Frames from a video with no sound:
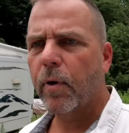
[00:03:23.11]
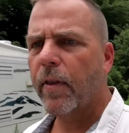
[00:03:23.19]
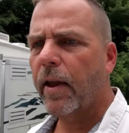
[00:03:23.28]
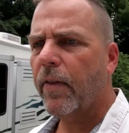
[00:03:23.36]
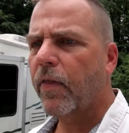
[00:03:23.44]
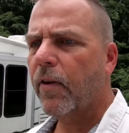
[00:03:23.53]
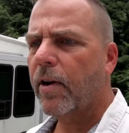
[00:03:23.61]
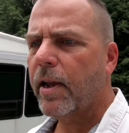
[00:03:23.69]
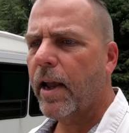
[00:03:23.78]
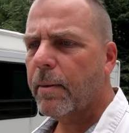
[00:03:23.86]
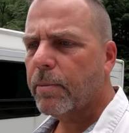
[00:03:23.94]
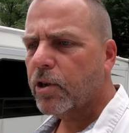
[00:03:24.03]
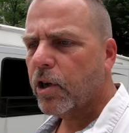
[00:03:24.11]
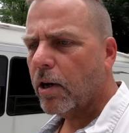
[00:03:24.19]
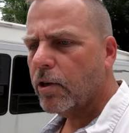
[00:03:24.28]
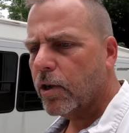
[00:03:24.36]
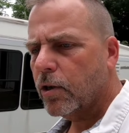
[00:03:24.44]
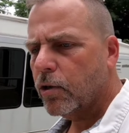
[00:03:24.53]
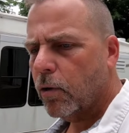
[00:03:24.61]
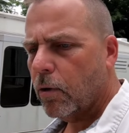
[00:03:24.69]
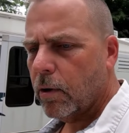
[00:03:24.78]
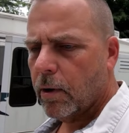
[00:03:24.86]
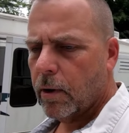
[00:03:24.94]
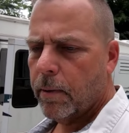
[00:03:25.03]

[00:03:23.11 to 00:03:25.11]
with a 30 amp charge controller.